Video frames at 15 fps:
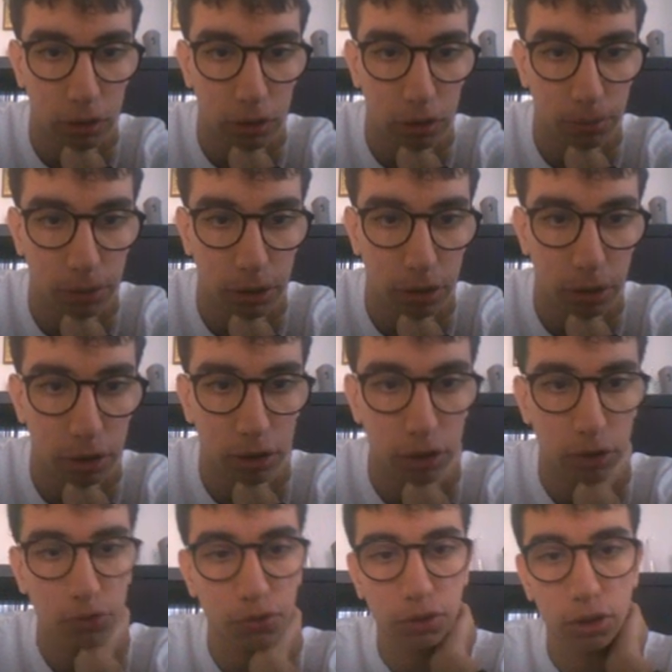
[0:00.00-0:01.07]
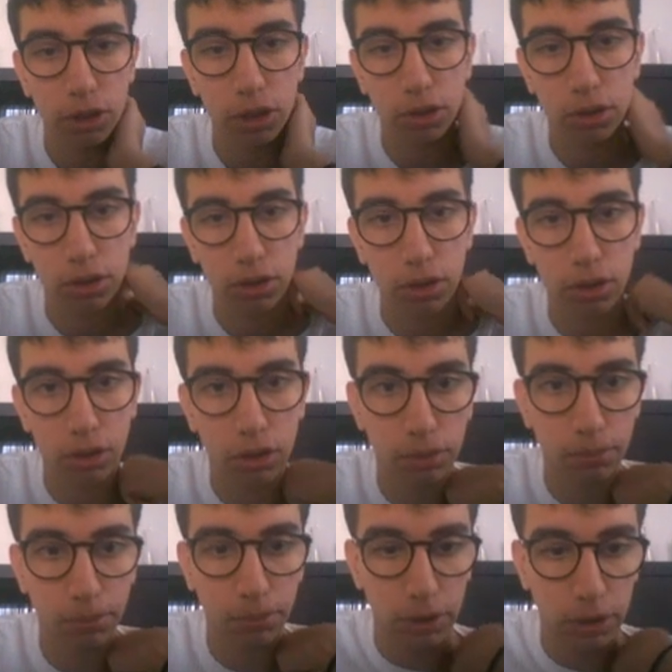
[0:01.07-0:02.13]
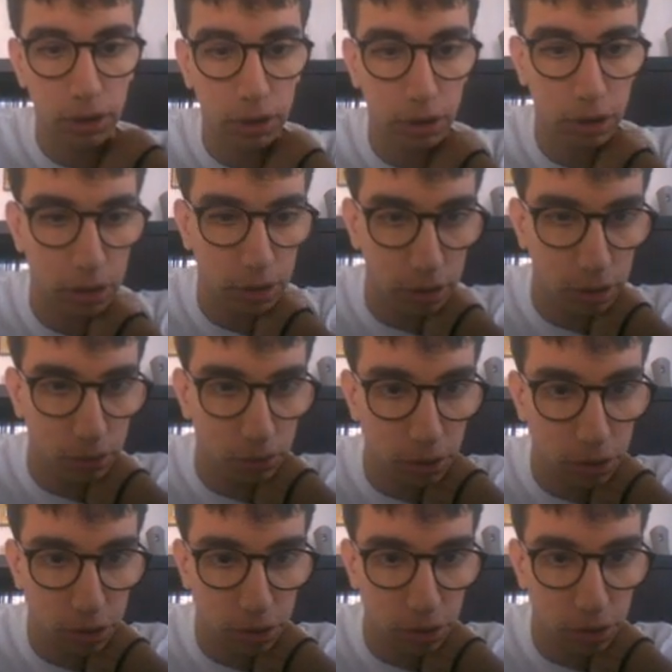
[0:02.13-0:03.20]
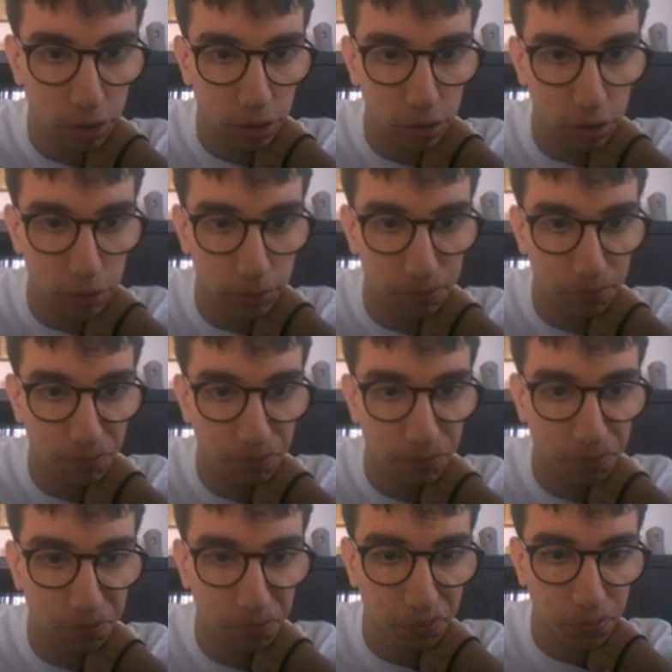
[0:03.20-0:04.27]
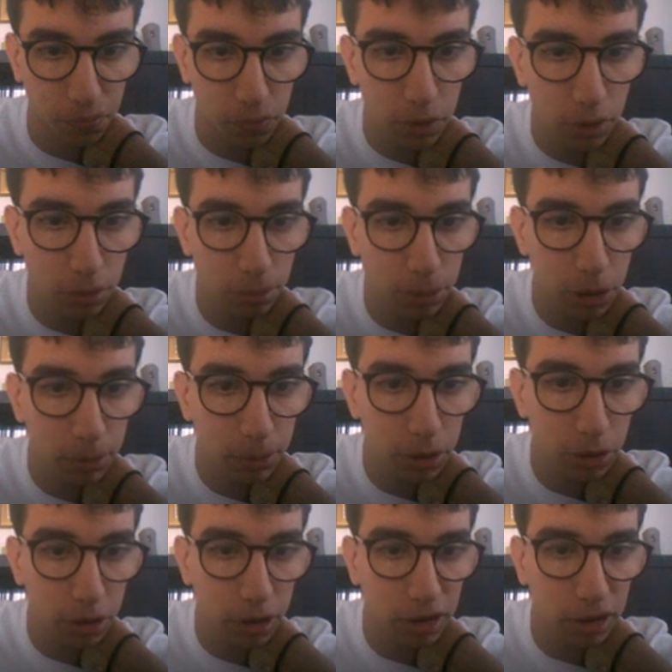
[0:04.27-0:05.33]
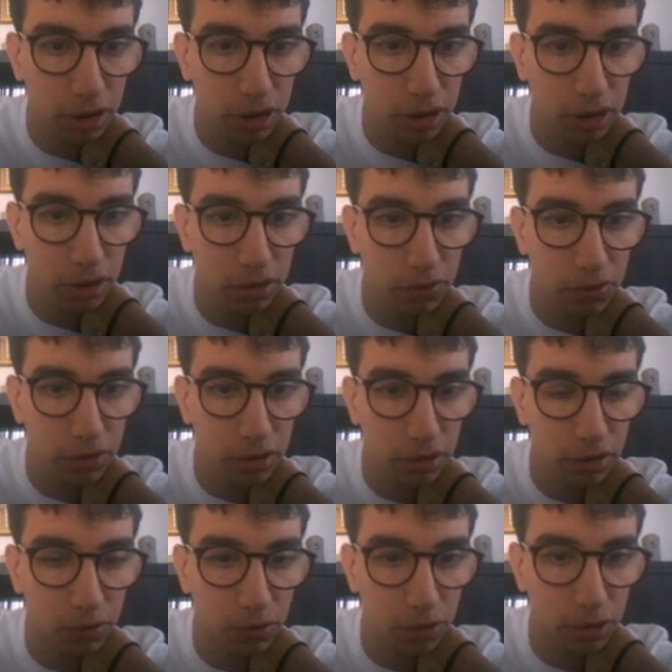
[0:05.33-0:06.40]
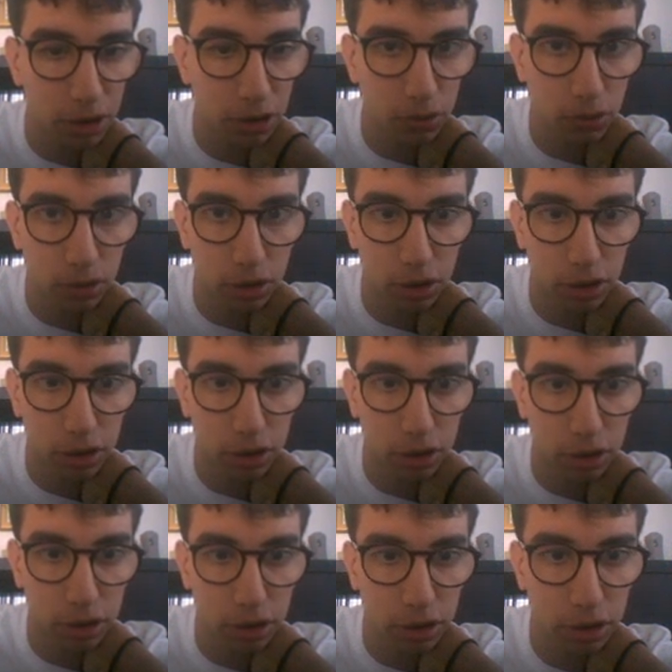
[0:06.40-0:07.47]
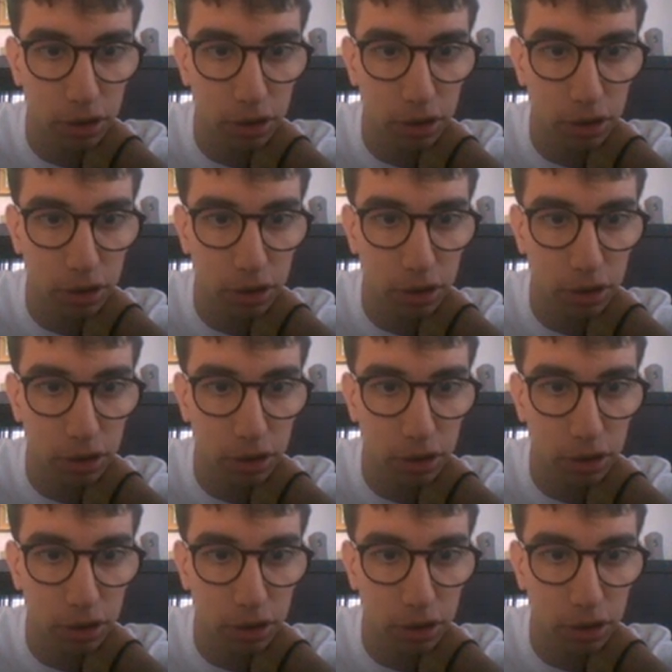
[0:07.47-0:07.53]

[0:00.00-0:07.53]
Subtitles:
I'm gonna go for it, but yeah, now we're just bishop here is a nice defensive resource, I think.